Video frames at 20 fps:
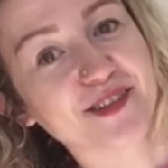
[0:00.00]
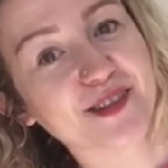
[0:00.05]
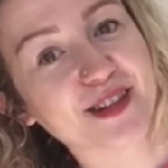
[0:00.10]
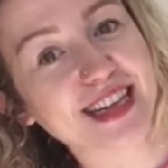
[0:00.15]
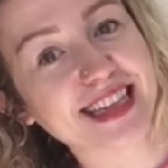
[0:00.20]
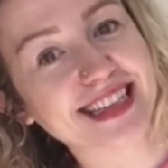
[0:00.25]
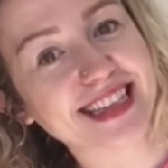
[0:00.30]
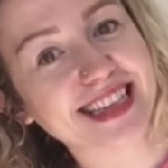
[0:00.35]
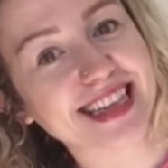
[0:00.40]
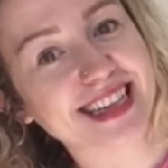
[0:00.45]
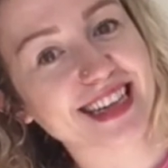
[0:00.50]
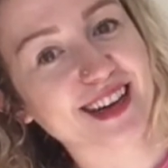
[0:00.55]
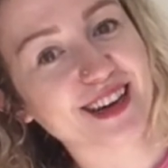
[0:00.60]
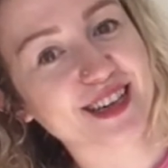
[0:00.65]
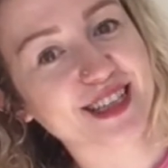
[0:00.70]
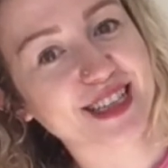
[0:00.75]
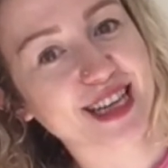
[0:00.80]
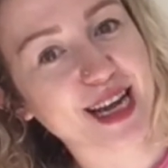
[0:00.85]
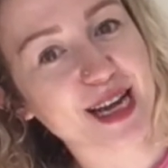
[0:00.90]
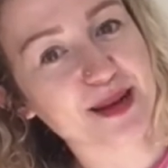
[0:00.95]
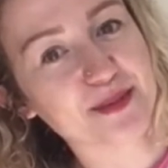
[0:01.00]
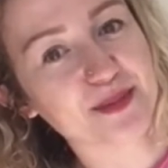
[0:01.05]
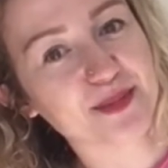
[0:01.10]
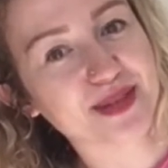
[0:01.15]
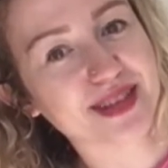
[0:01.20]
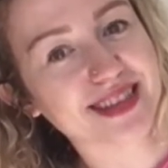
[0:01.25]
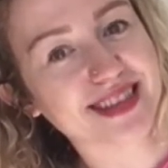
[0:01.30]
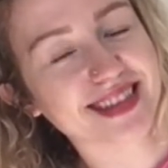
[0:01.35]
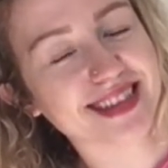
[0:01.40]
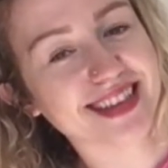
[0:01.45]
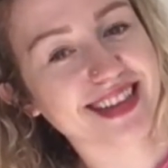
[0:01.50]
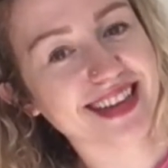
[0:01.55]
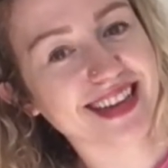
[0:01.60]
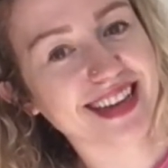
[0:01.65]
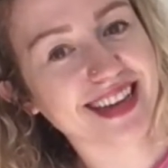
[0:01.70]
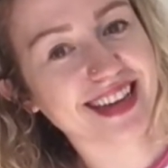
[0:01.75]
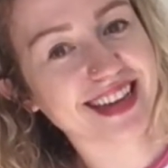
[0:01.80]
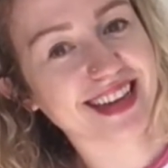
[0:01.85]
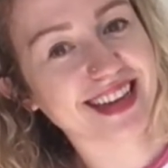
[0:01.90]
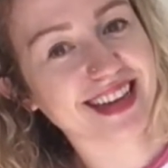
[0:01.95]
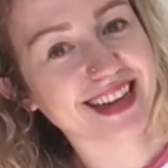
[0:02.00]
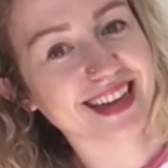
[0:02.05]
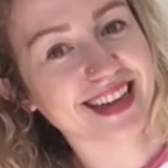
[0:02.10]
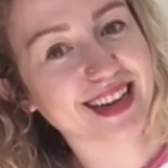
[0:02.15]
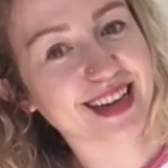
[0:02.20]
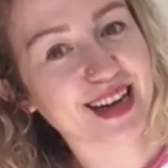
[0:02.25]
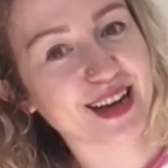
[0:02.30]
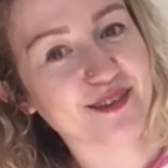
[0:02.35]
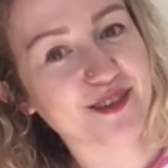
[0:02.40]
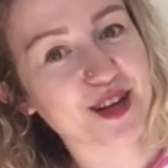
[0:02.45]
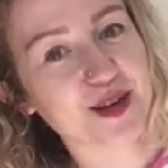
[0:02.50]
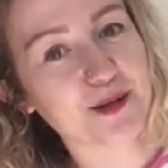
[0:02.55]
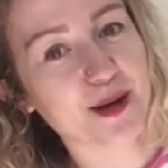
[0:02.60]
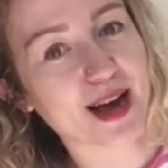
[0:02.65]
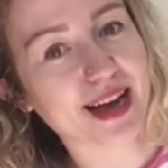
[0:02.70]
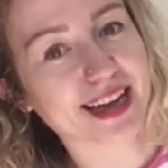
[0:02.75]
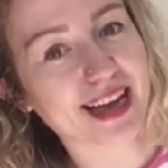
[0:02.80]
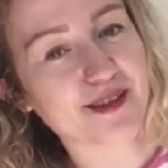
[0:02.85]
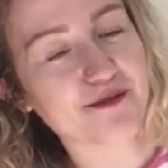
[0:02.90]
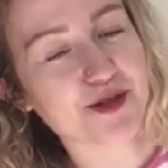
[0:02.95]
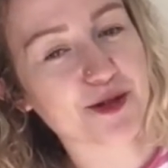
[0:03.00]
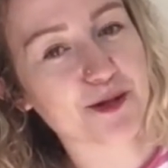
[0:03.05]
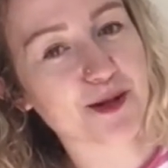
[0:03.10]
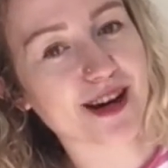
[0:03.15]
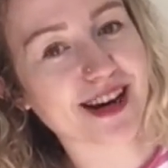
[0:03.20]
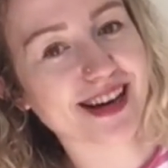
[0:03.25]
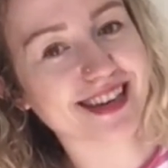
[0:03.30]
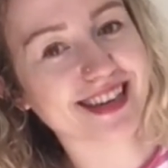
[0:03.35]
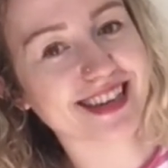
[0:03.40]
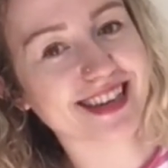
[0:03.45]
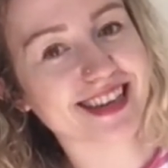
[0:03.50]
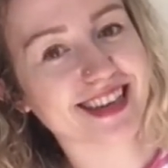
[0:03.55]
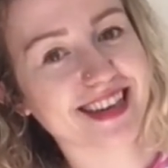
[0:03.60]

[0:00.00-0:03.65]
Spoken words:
freezing in our shapes. Lovely work, everyone.